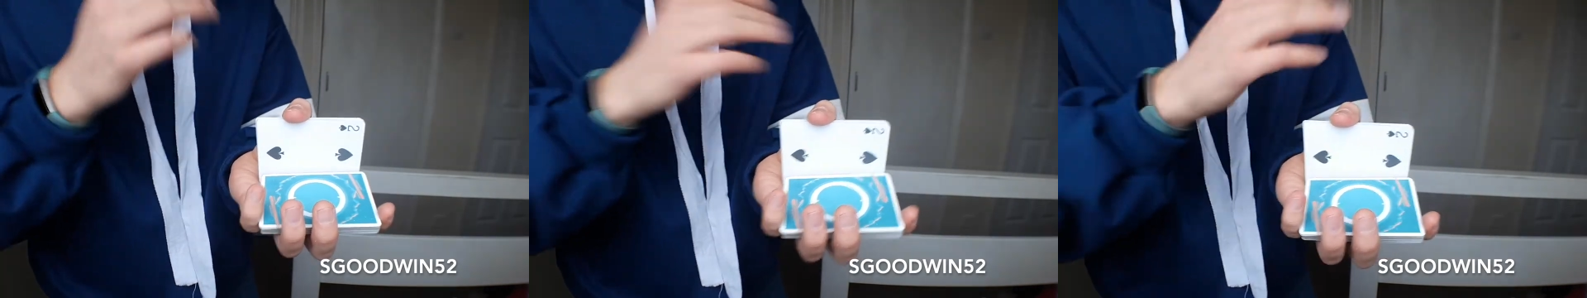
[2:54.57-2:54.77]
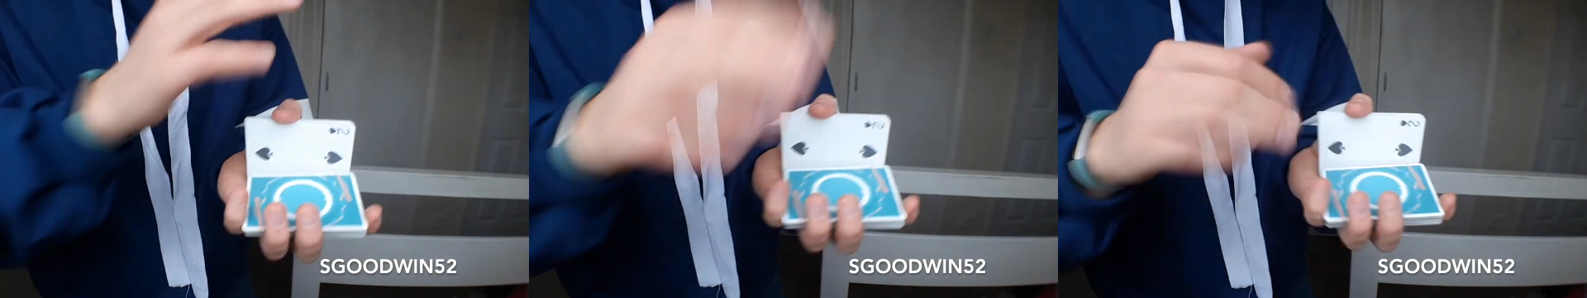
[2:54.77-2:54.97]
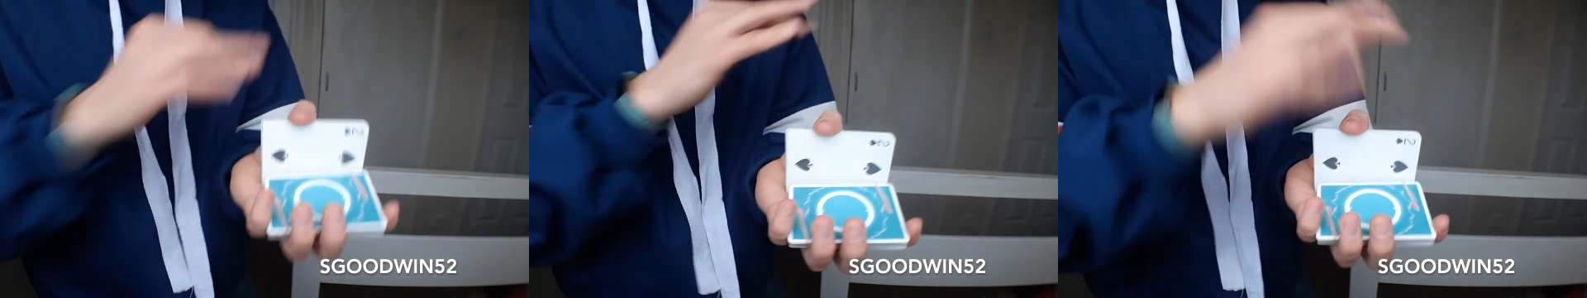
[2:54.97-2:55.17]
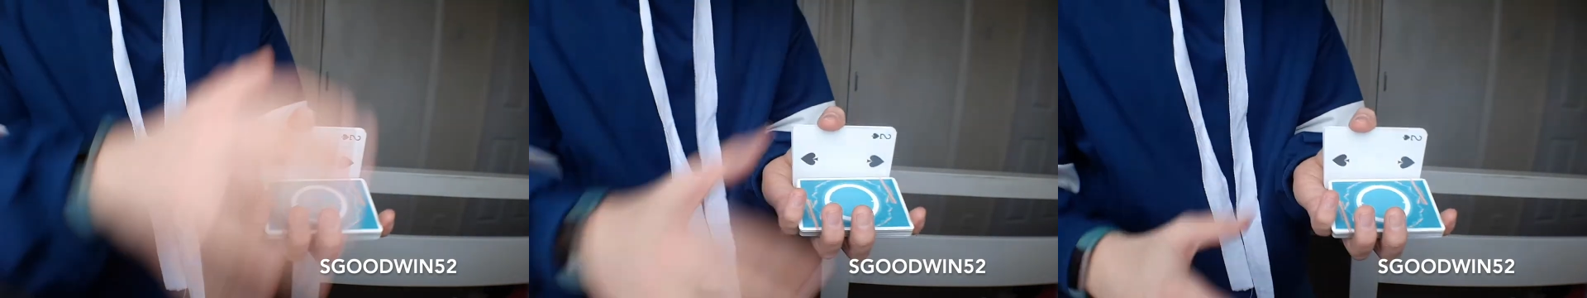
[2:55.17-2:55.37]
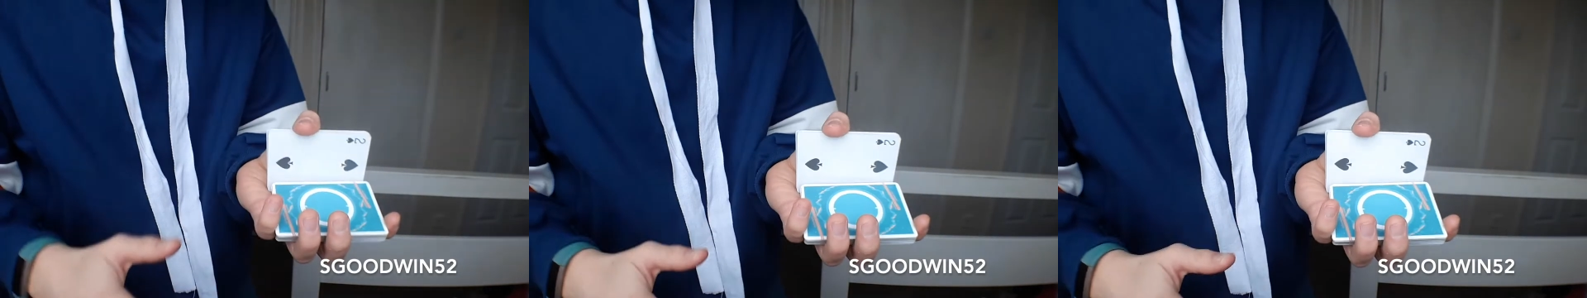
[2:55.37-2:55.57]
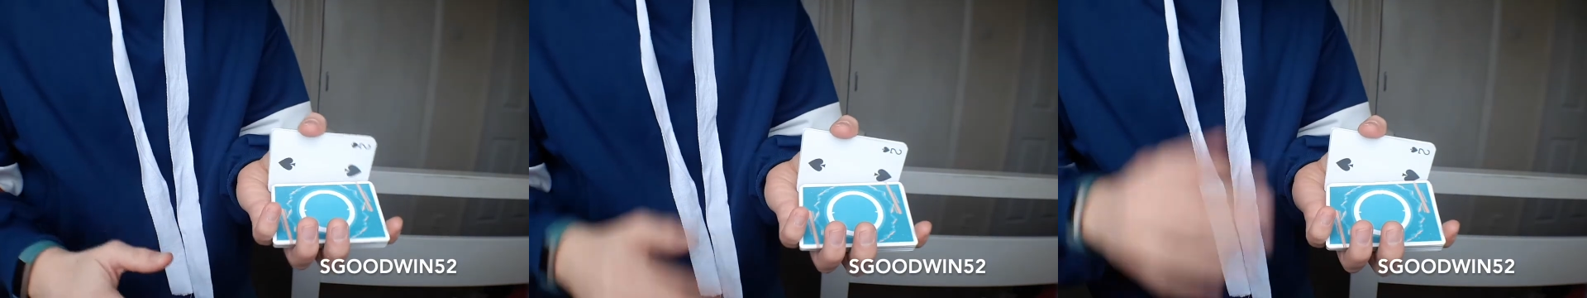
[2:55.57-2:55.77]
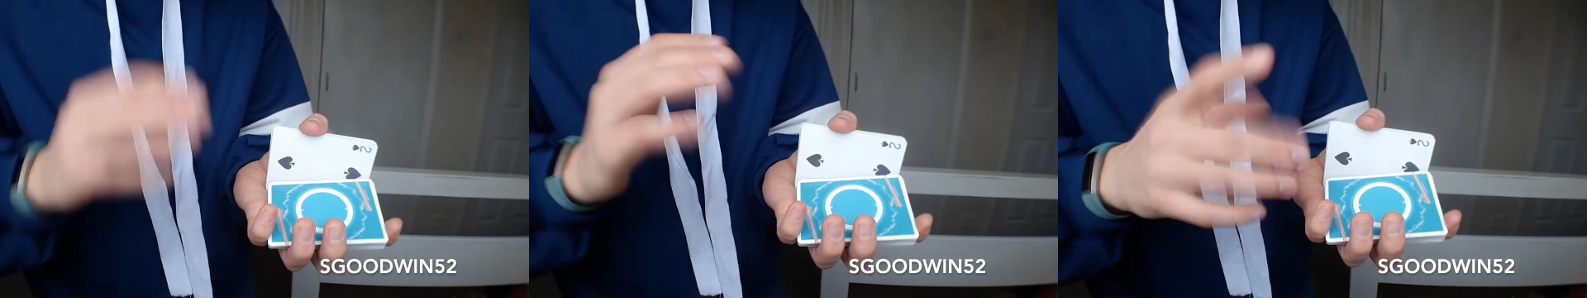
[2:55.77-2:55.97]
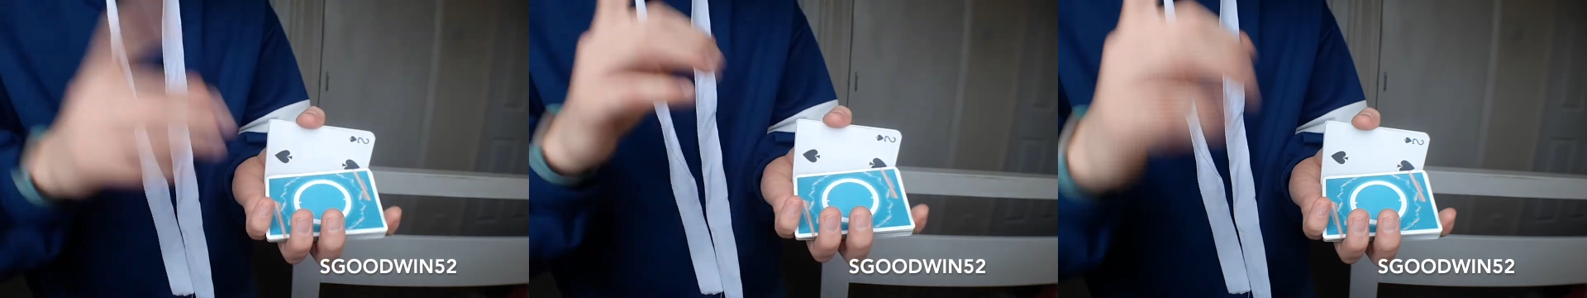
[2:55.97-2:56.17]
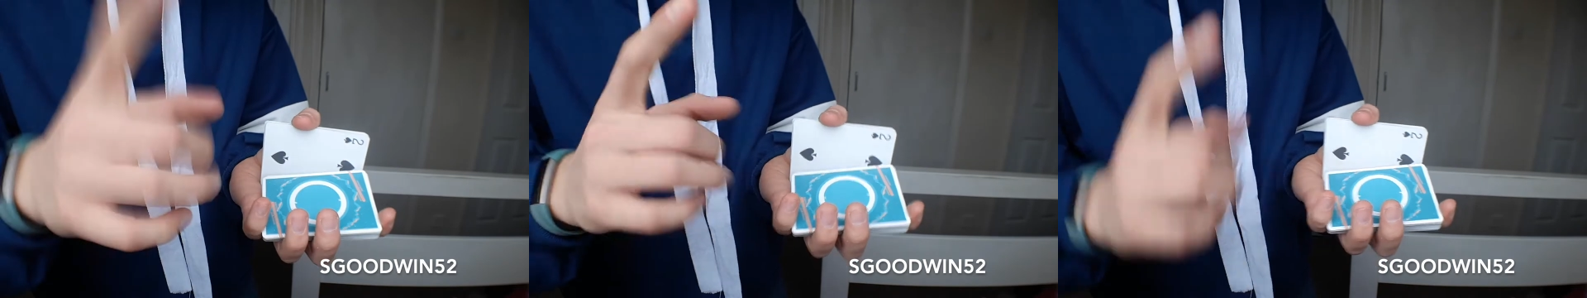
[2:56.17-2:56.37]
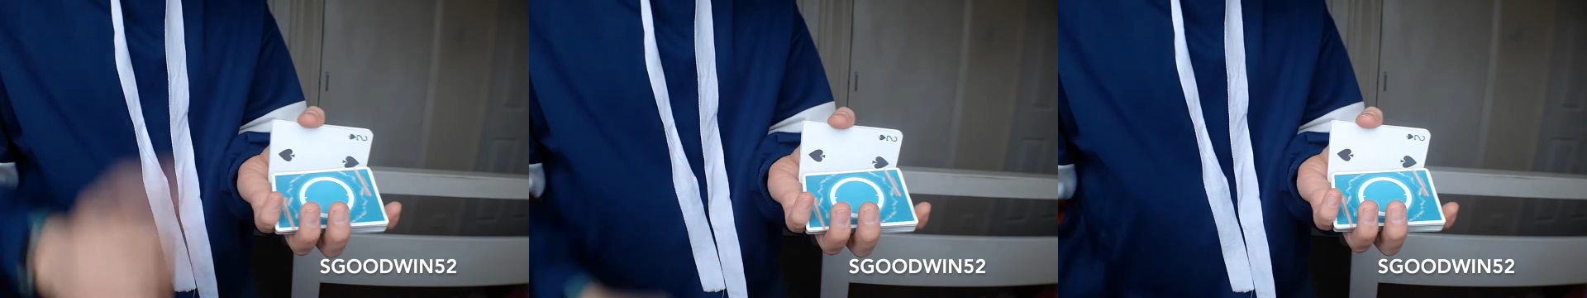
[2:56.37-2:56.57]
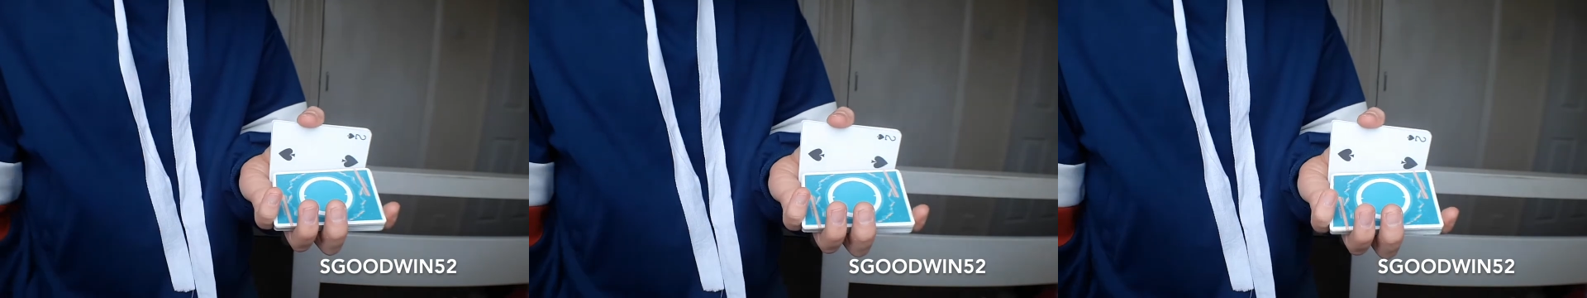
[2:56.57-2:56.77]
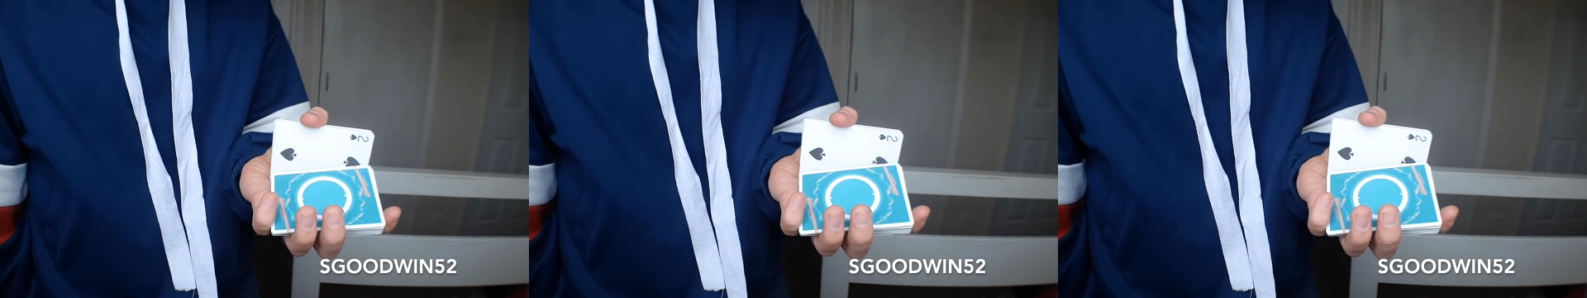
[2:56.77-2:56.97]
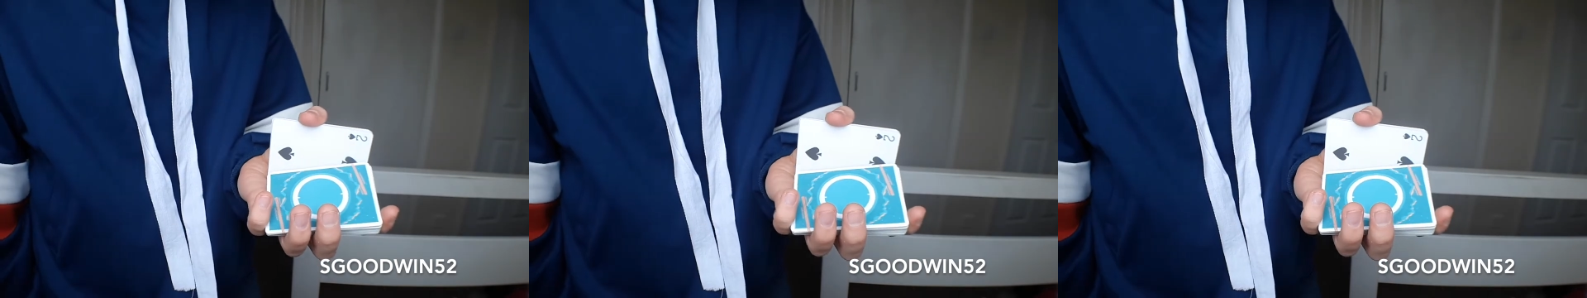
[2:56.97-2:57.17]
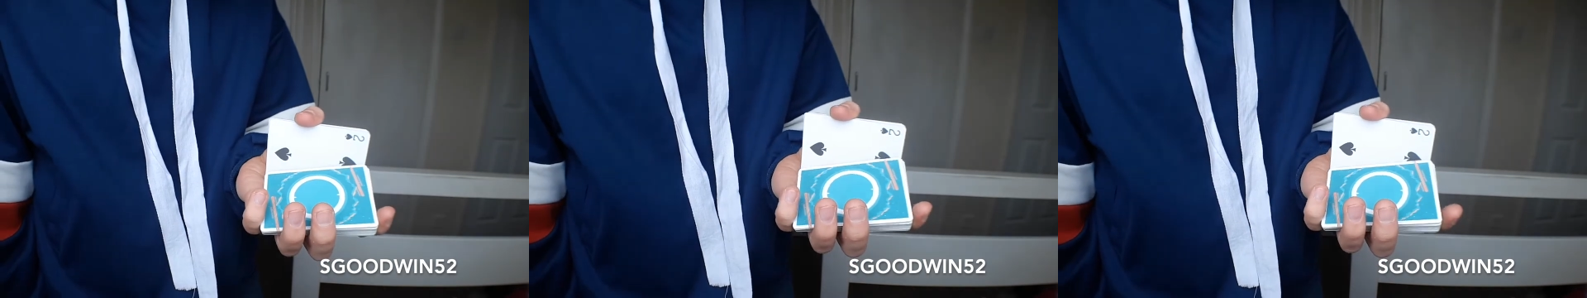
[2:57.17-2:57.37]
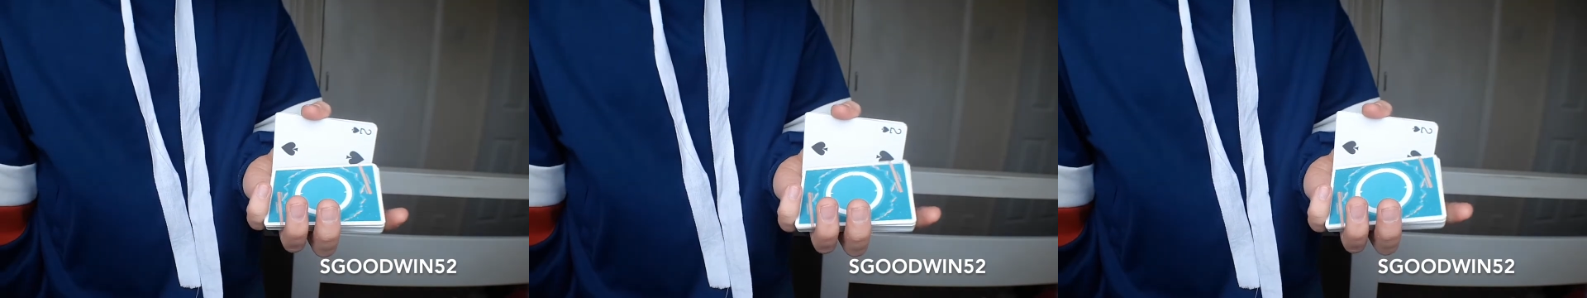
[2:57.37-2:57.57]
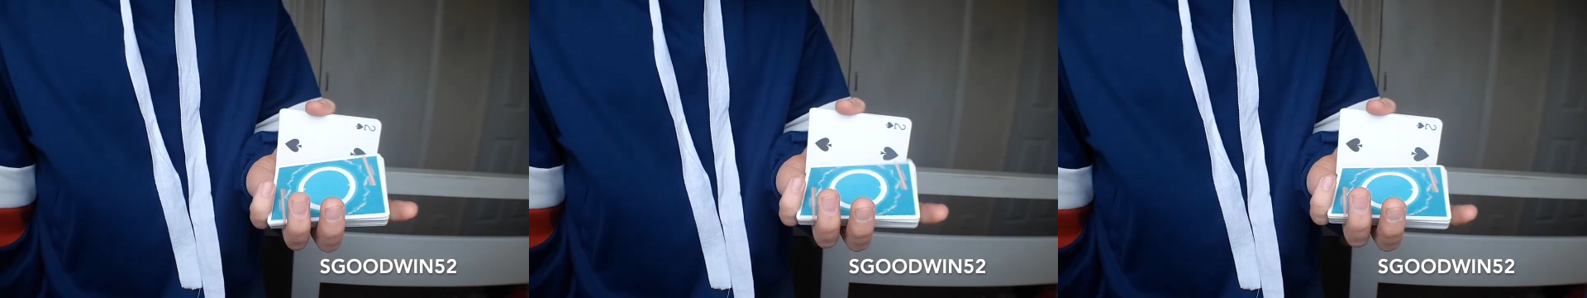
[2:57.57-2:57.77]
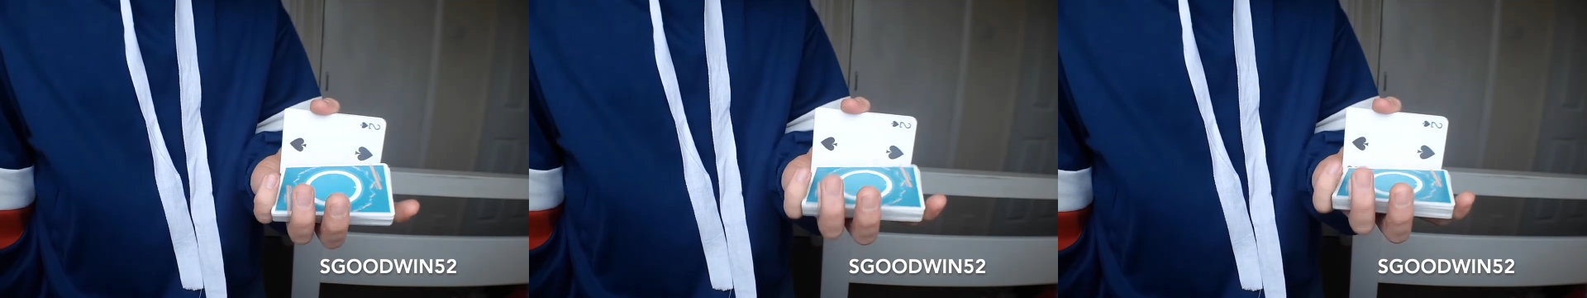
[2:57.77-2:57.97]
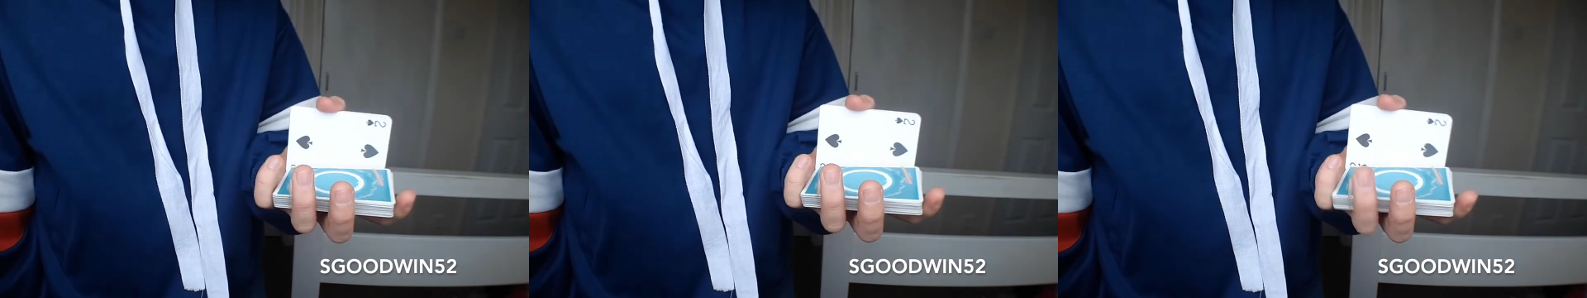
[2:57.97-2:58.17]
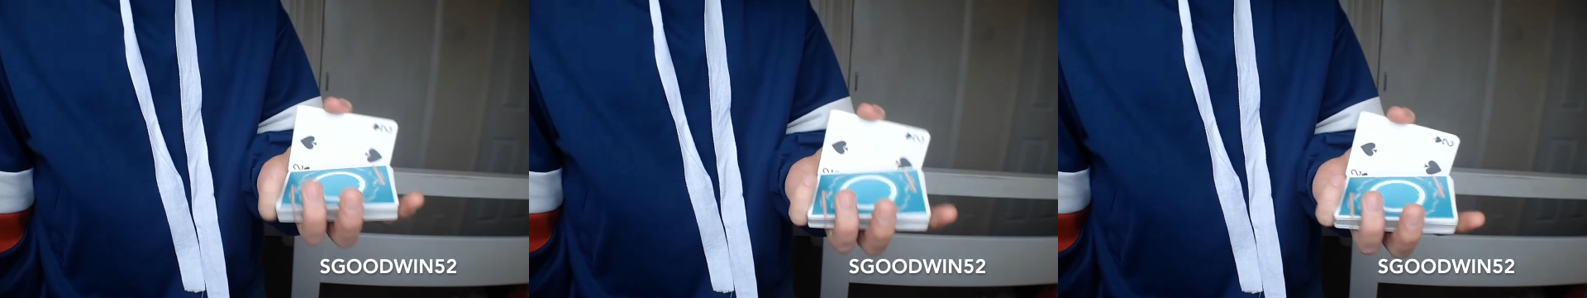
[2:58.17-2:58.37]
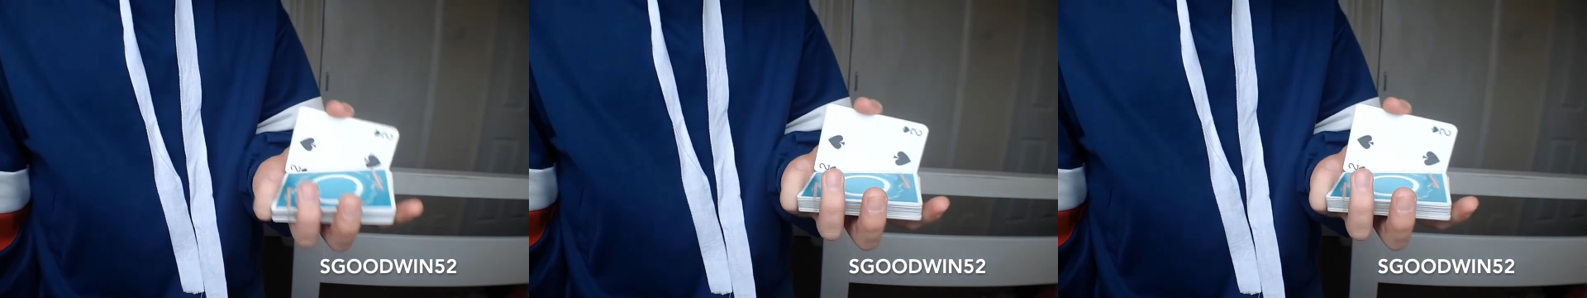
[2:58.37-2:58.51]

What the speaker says: (no speaker visible)